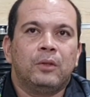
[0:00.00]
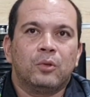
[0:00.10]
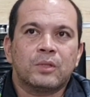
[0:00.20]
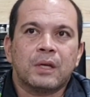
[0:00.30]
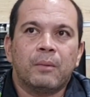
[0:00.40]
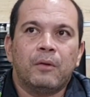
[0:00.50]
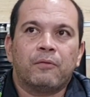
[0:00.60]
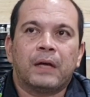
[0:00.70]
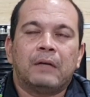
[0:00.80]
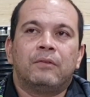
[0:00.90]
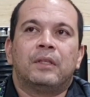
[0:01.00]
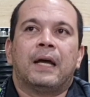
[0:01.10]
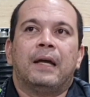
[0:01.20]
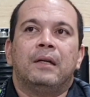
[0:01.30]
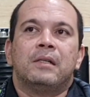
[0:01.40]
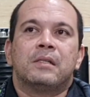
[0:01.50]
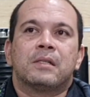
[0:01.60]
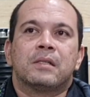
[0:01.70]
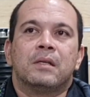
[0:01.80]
275 tires,